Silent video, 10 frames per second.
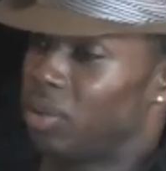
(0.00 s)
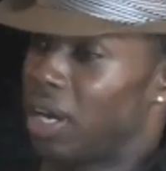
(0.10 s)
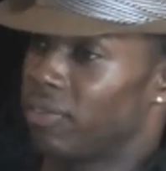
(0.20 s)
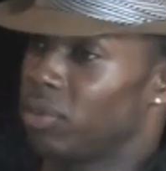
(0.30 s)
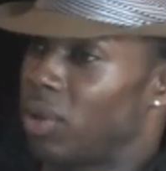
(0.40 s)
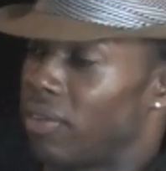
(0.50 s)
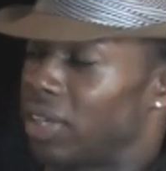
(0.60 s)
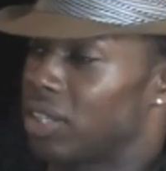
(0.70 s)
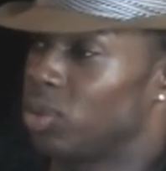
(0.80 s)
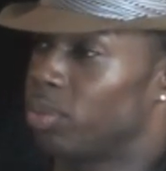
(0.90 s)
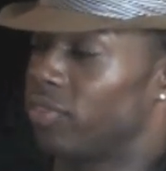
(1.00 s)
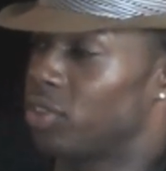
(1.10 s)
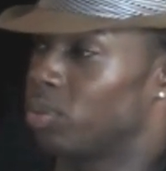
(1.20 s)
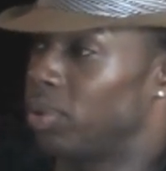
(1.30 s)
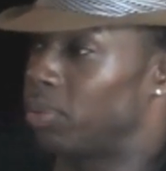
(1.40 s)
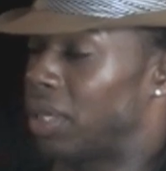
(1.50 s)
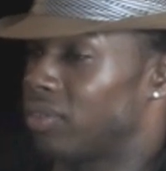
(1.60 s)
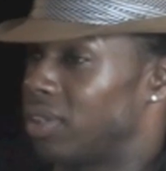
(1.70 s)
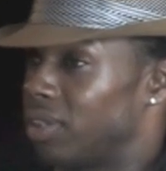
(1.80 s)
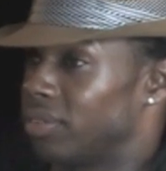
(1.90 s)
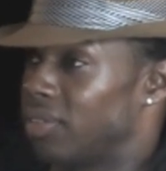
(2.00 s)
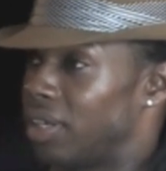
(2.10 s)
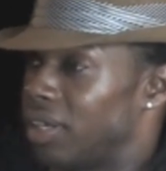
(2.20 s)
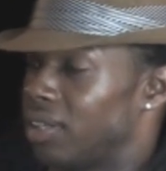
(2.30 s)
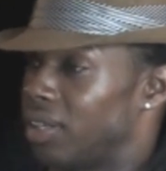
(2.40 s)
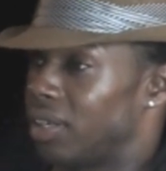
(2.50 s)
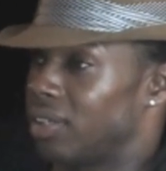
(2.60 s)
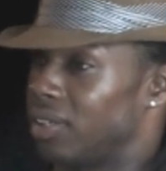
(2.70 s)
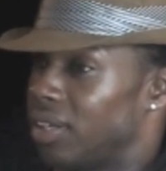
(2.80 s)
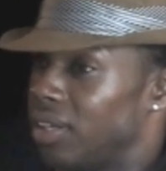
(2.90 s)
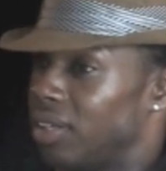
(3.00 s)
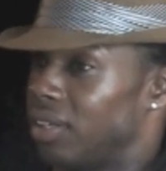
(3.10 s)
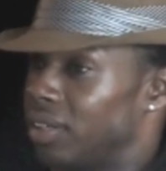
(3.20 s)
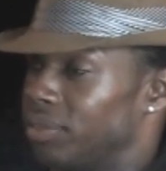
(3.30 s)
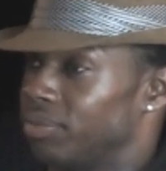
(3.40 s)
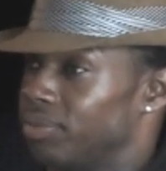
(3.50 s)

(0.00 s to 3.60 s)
You have you have a lot of superficial people out there that that that um,